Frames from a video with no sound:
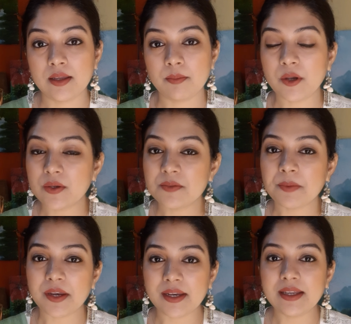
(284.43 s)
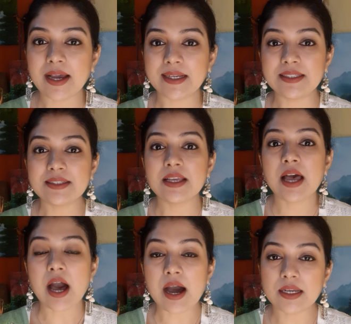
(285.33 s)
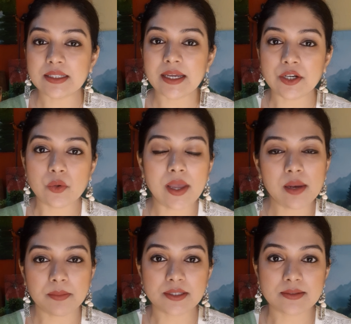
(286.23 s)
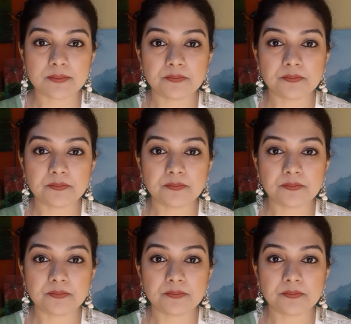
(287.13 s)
because spirit guides are there to help us.